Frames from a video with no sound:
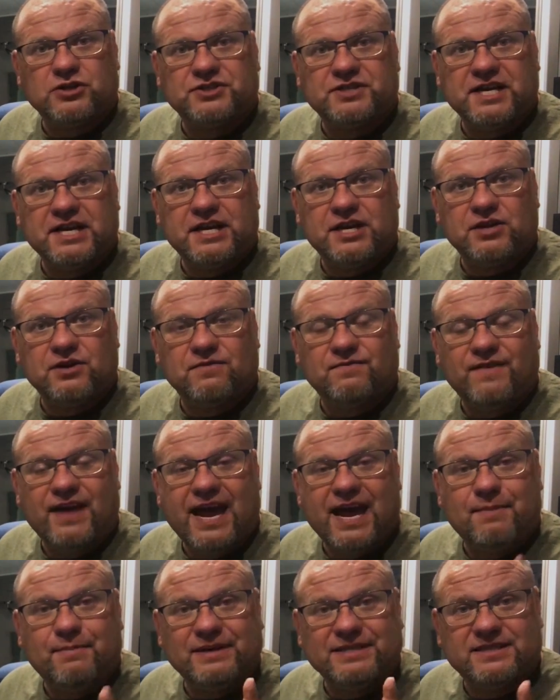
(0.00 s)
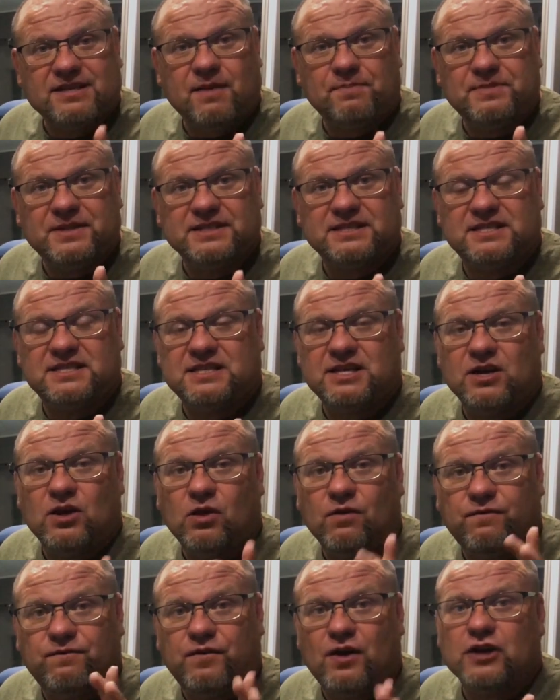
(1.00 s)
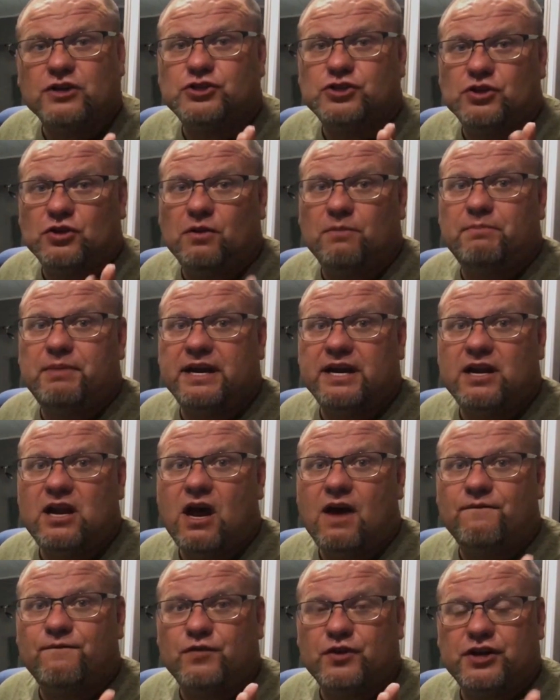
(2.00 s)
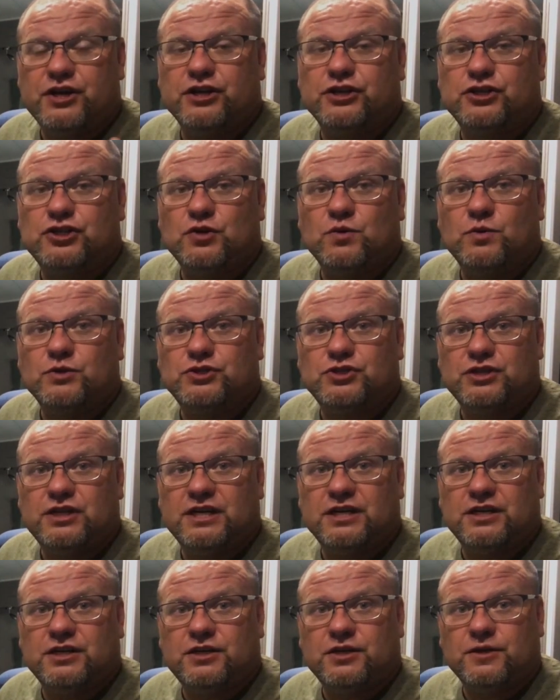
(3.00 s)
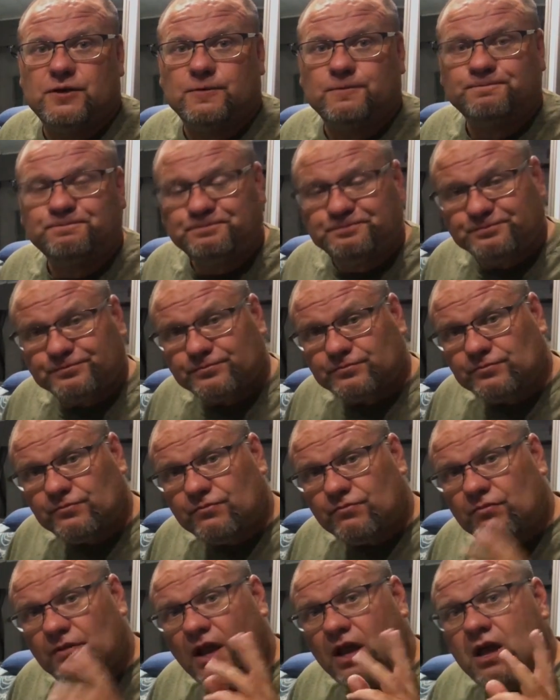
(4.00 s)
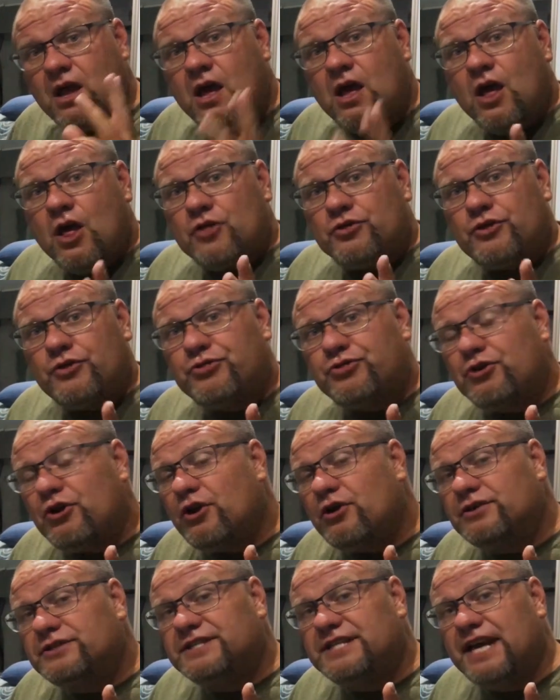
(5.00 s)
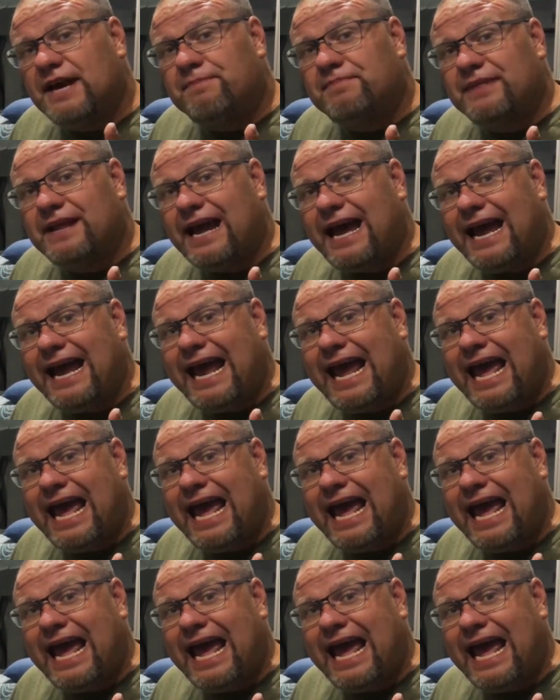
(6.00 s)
sink in your van, but something still functional and big enough for you to do what you need to do. The third tip that I